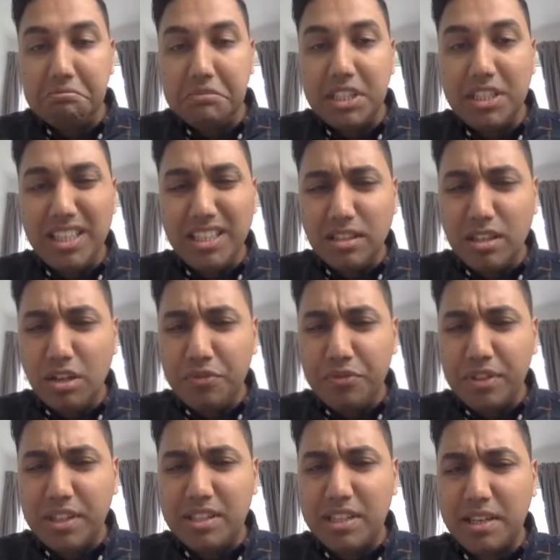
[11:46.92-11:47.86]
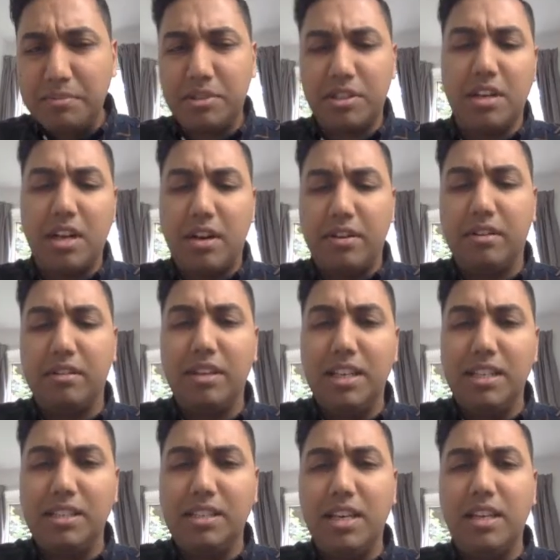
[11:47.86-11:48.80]
let's go for the same scenario.
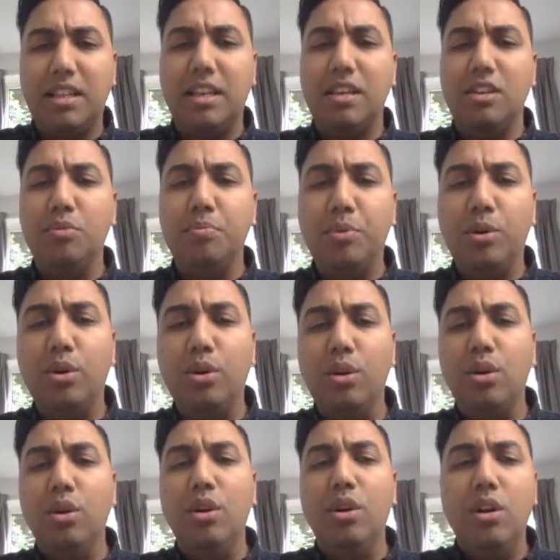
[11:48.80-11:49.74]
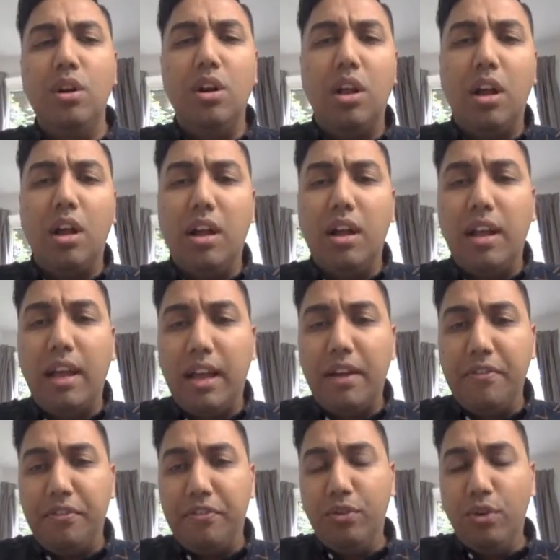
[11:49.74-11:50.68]
Let's say that you bought
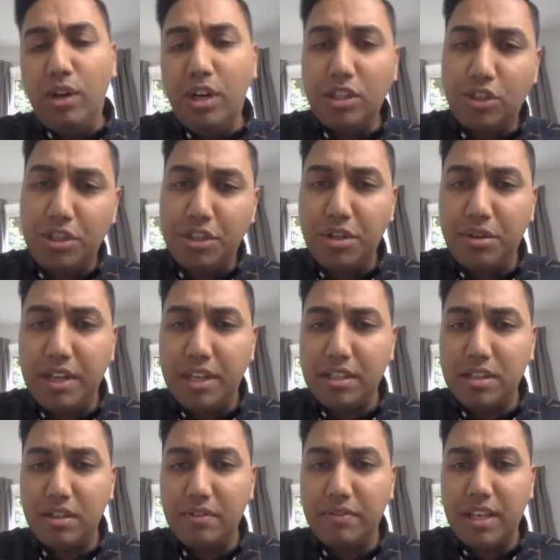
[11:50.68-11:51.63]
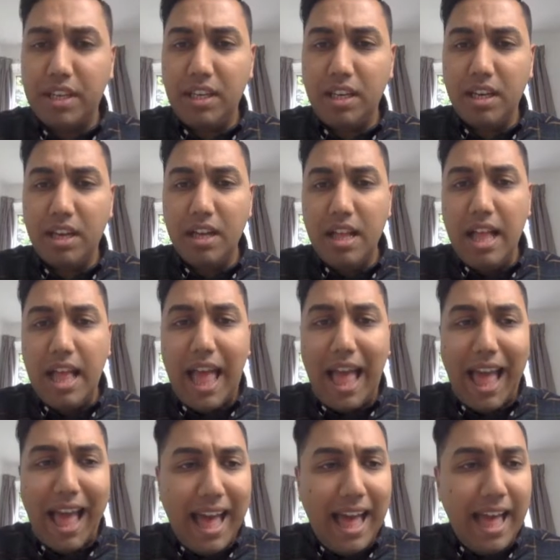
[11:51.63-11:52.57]
400 units over here
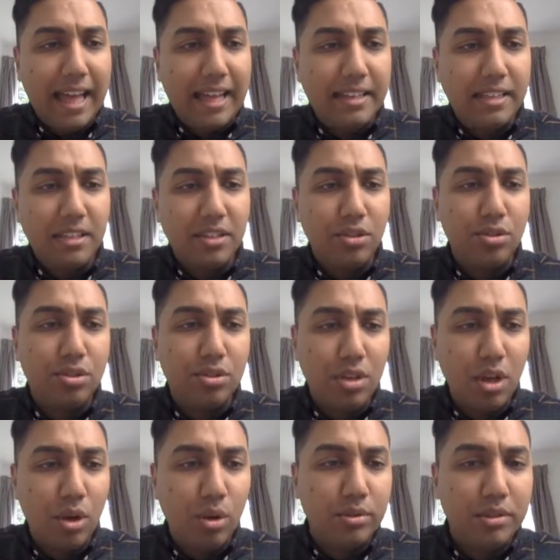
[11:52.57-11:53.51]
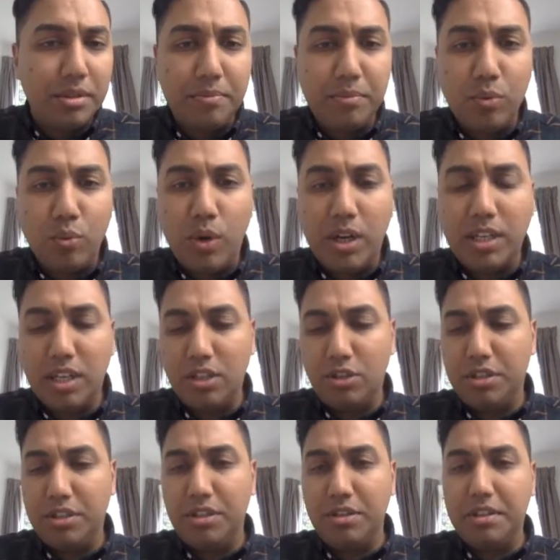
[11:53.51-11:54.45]
and you sold
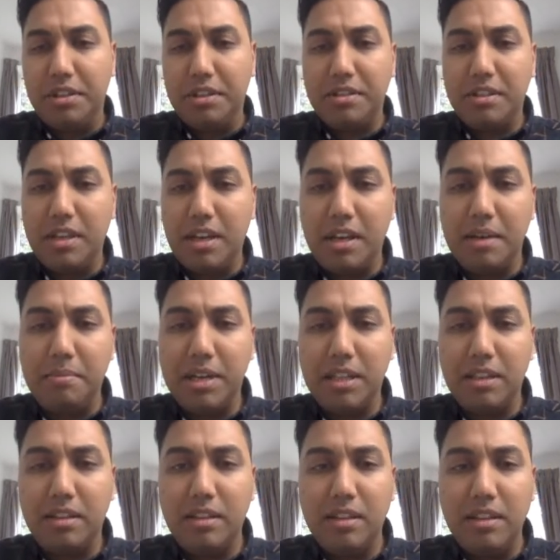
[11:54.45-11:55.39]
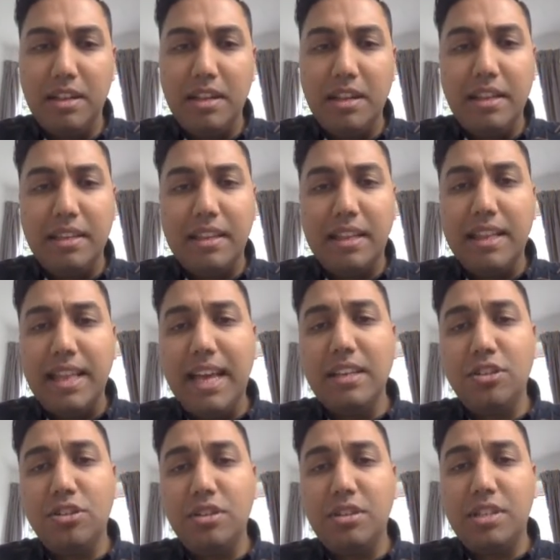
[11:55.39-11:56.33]
100 units a month. Now
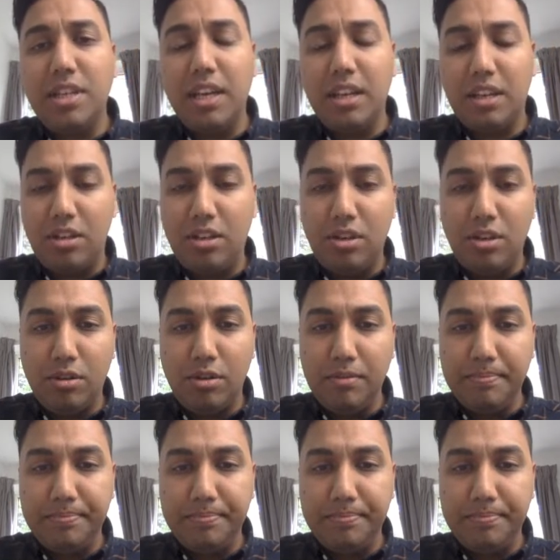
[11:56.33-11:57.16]
that should take you,